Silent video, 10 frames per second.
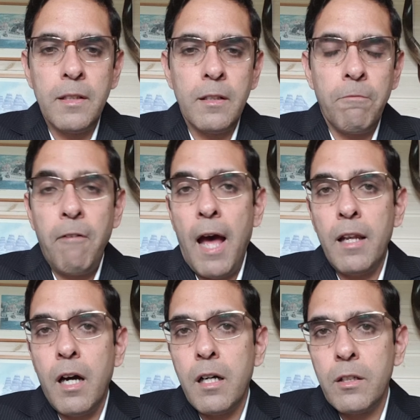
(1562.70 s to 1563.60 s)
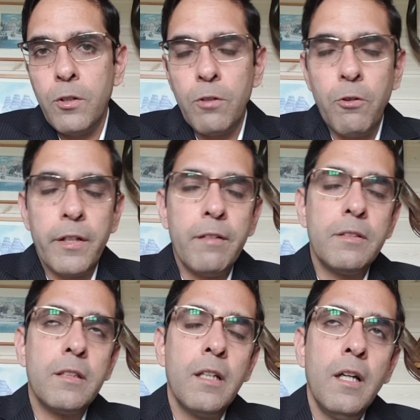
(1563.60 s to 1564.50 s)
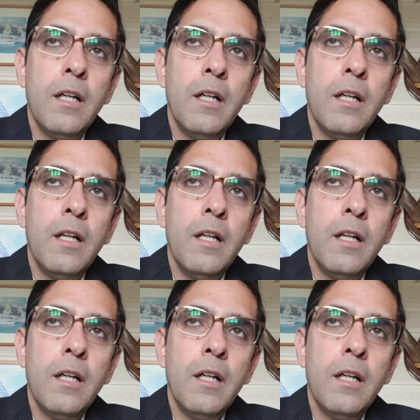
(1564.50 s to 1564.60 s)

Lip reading: it, the fan art or whatever,